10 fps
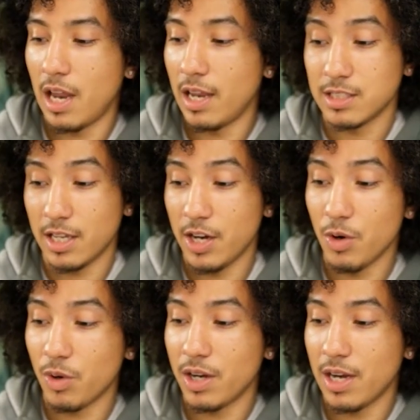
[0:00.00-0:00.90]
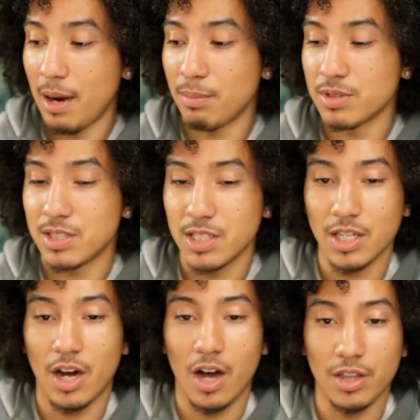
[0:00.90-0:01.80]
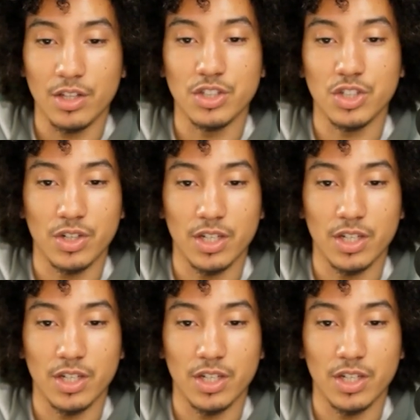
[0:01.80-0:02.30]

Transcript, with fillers: least a hero cannot proceed on the journey.